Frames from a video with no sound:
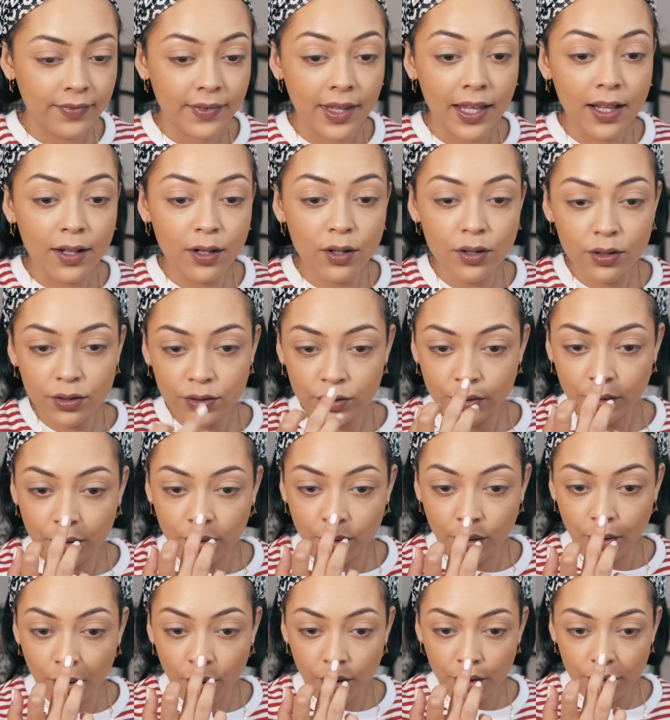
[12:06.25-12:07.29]
it looks
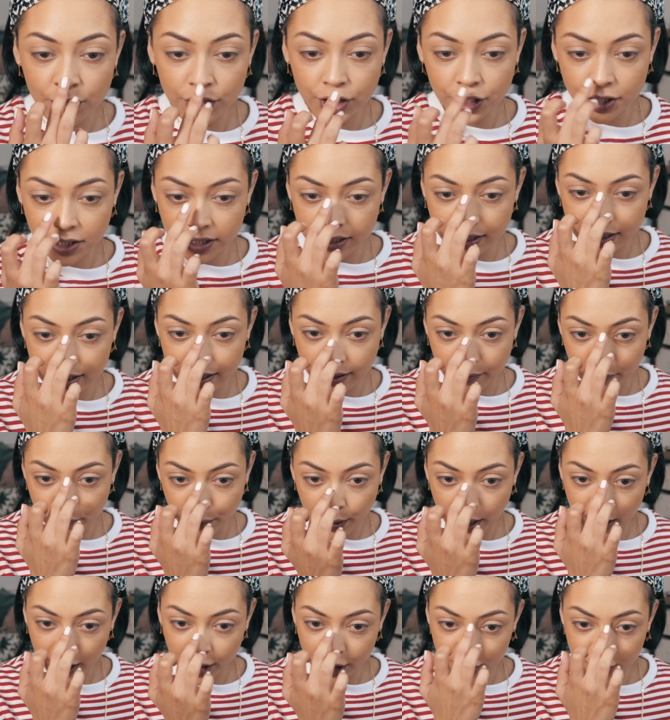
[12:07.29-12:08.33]
gorgeous in
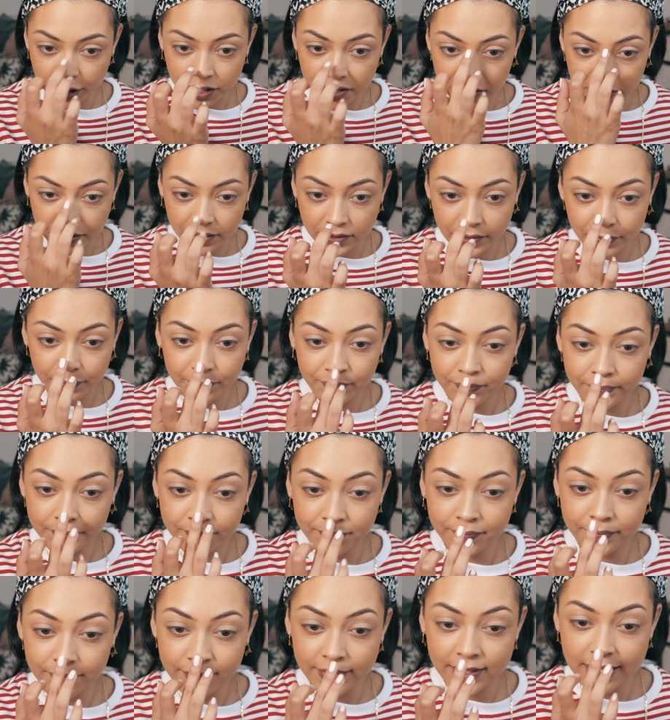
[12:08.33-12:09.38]
pictures,
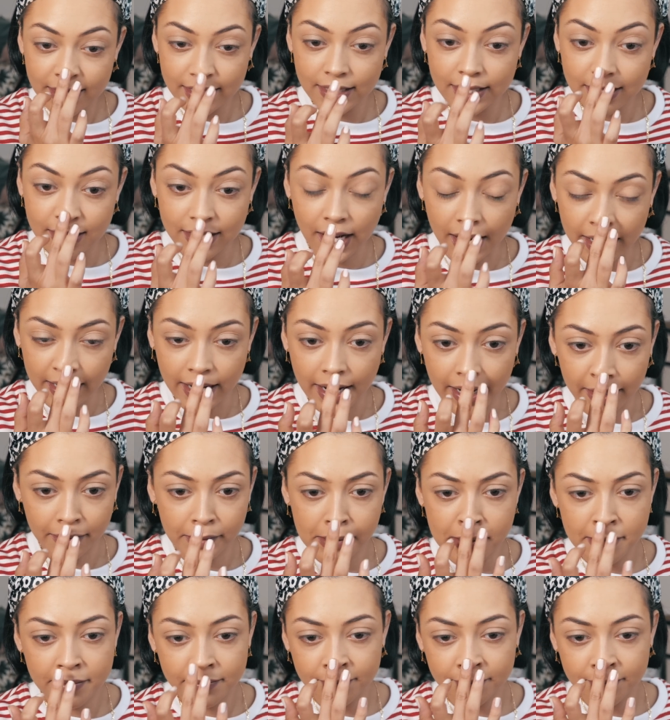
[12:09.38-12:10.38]
stunning,